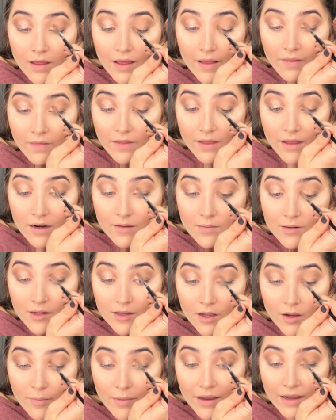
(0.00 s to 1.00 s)
And then I'm going to
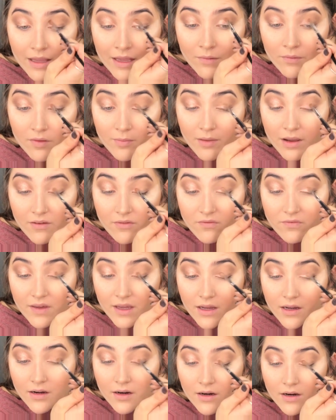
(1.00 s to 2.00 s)
go back in with my
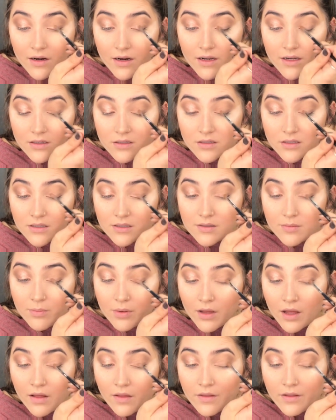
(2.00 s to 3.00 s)
finger and just
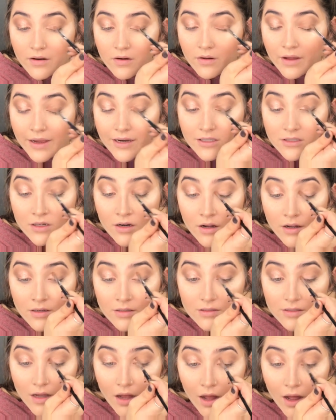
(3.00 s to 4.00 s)
put a little extra
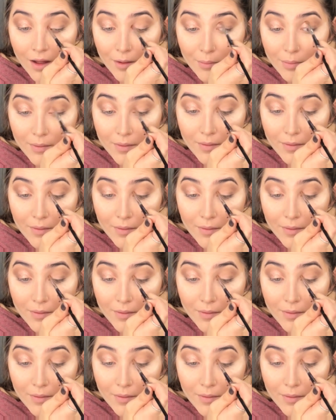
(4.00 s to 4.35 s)
on top.